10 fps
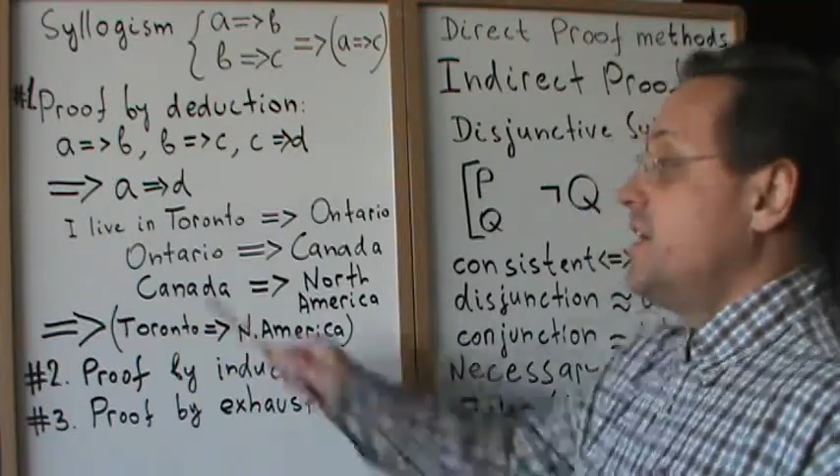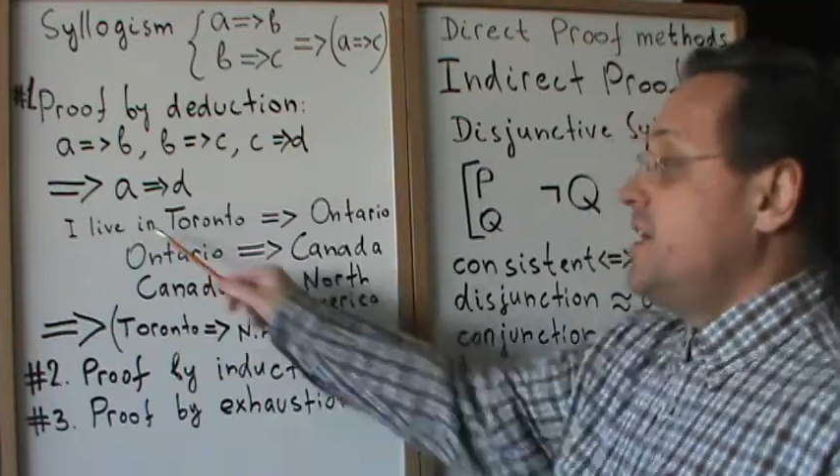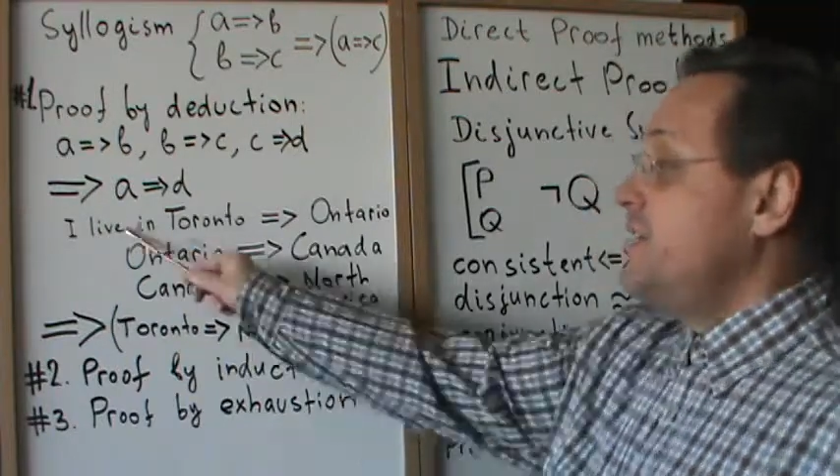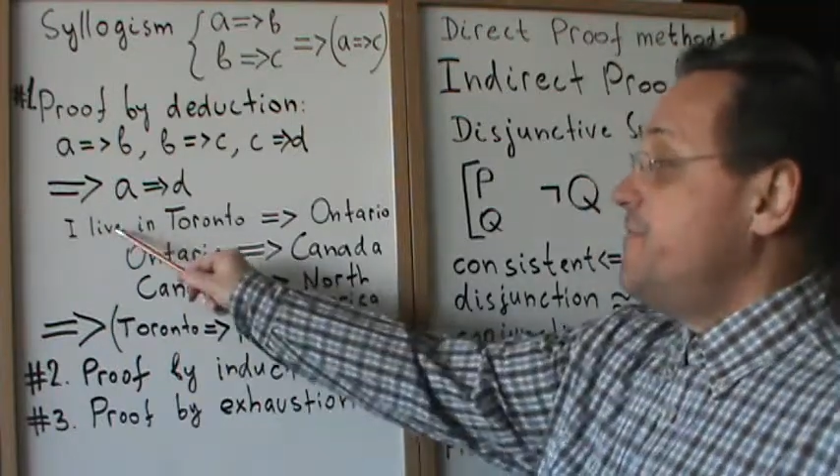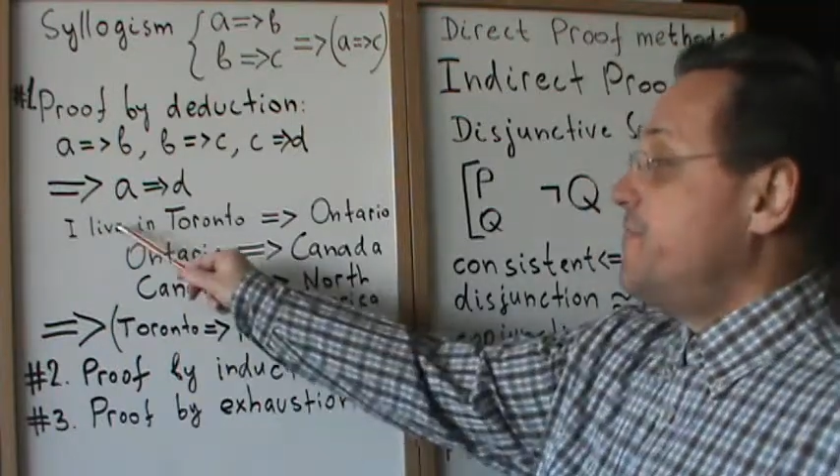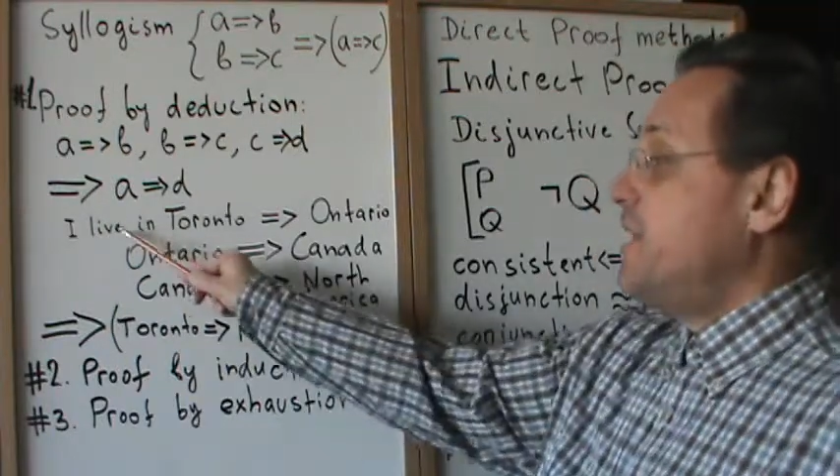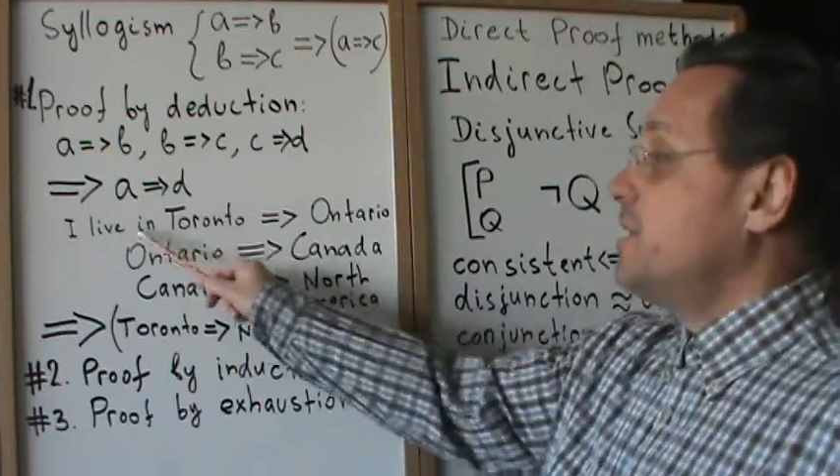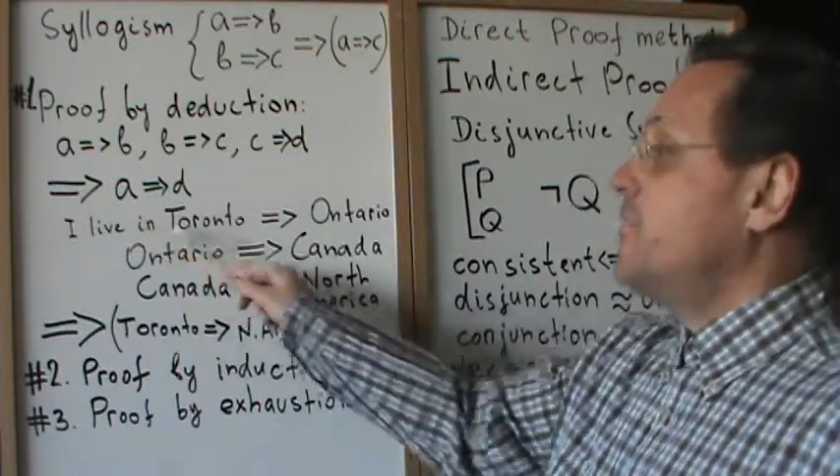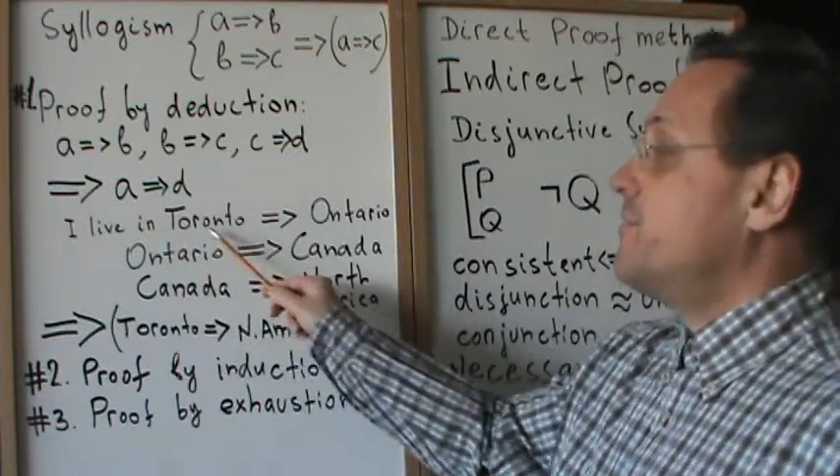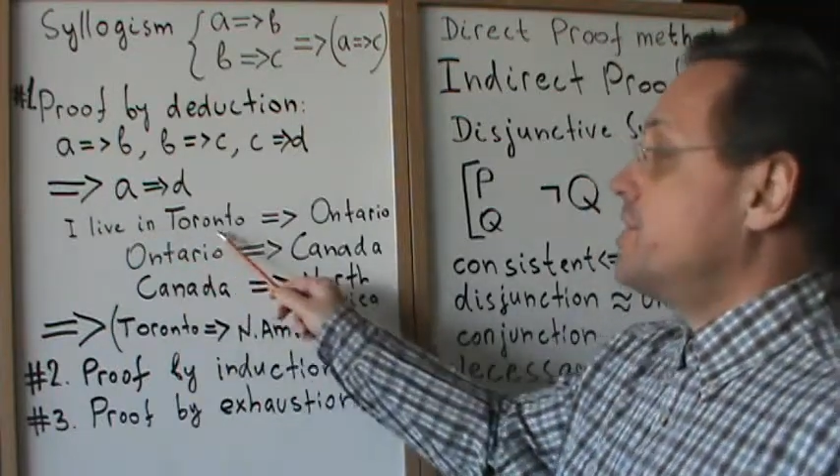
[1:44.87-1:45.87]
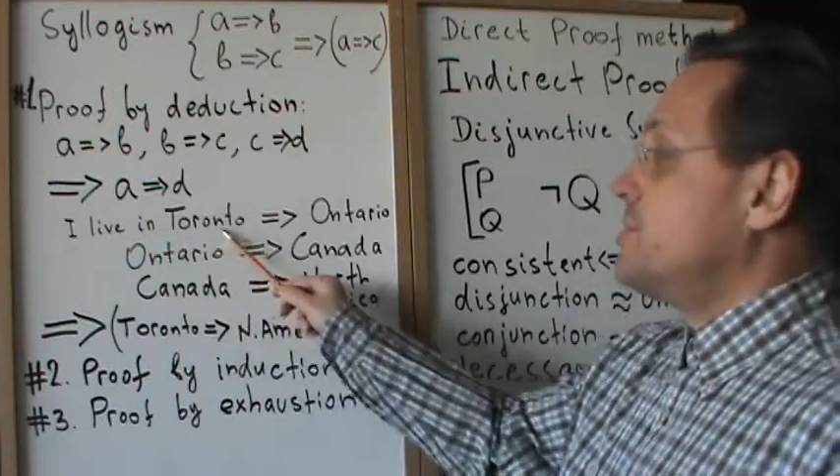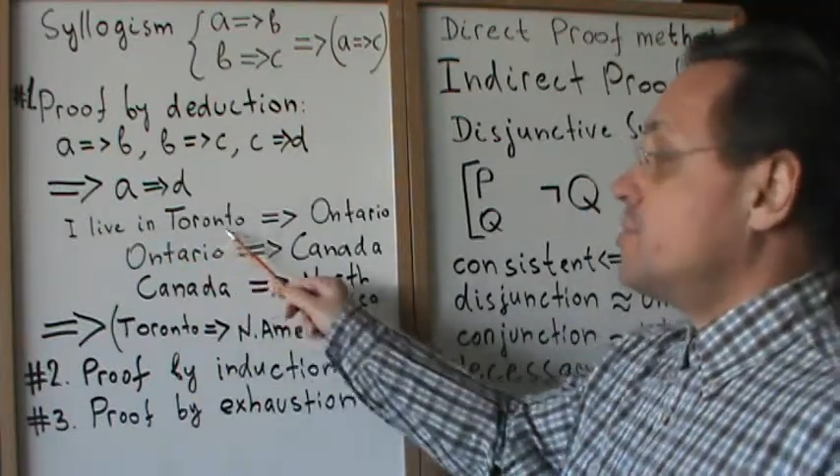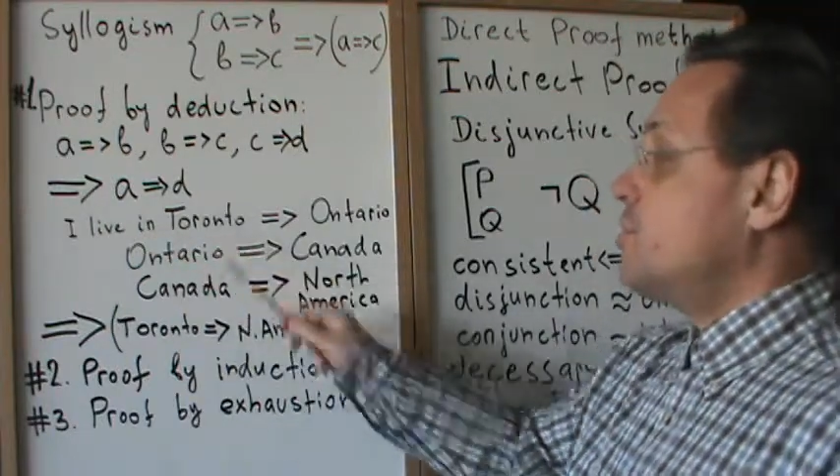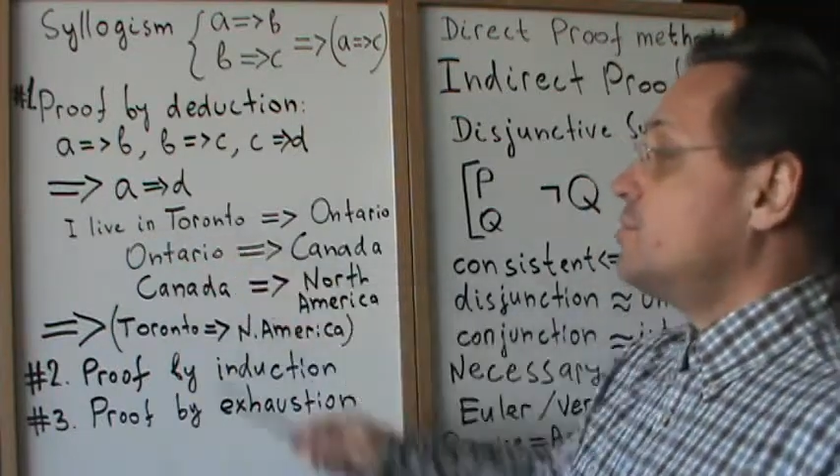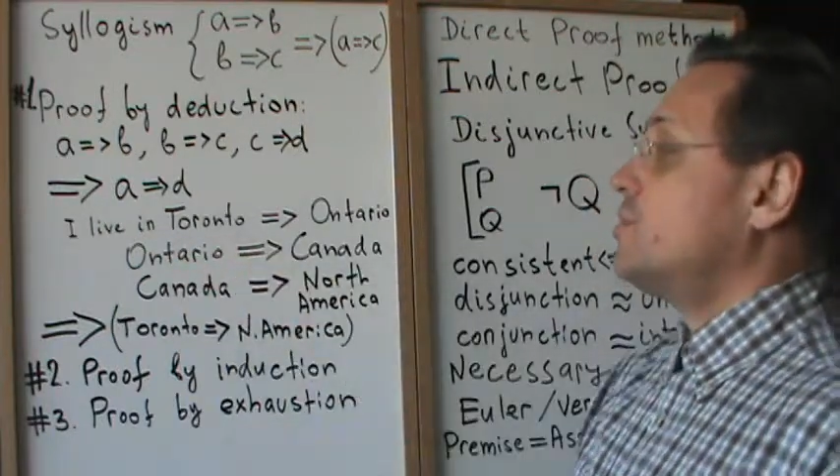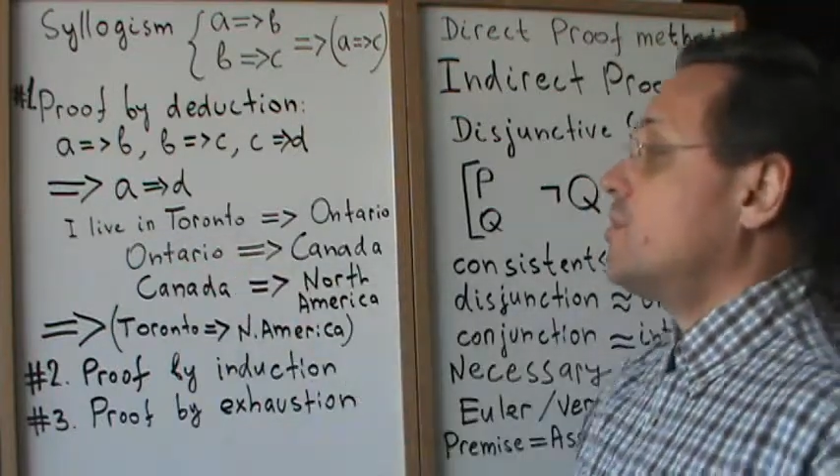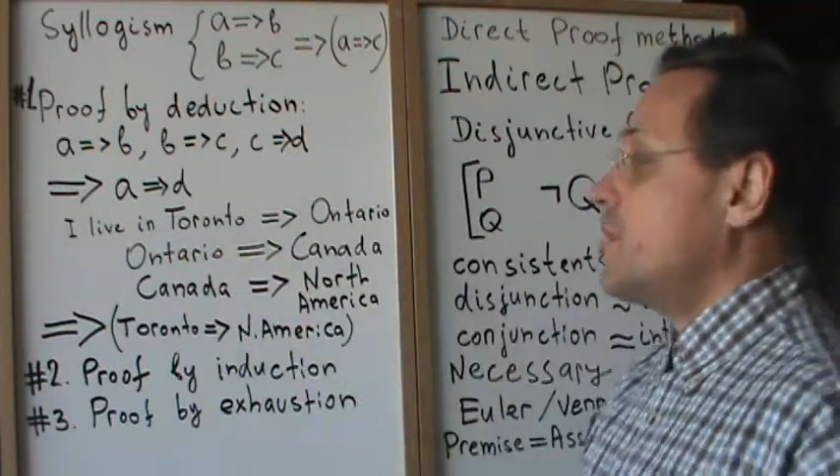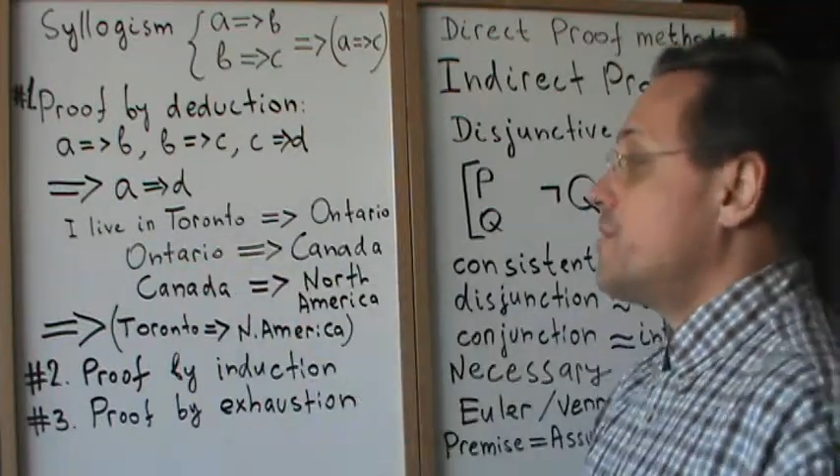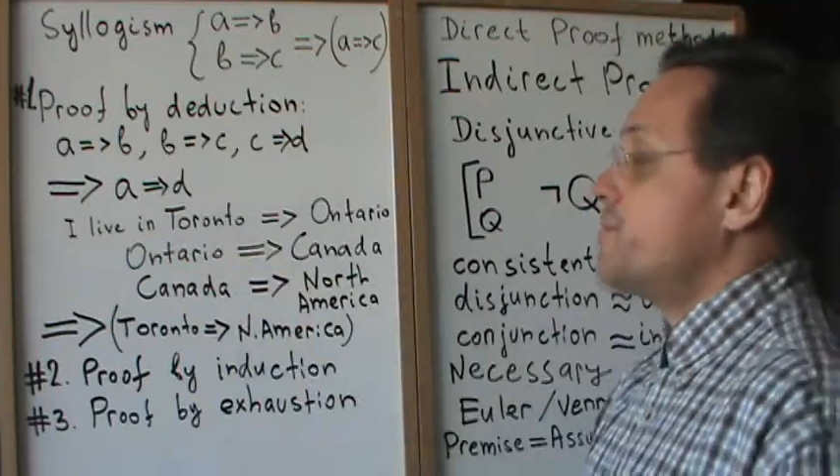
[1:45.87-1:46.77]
if I live in Toronto,